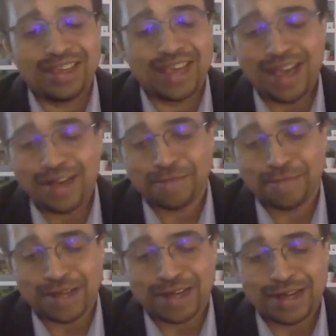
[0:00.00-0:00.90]
yeah.
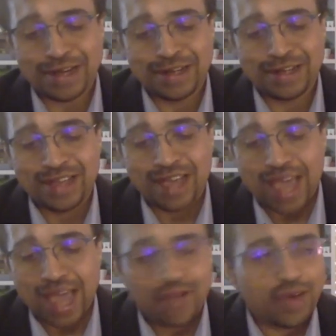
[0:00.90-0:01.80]
Uh,
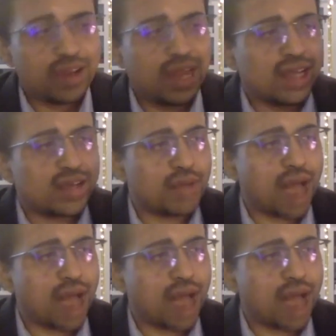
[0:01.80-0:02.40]
Anyway, like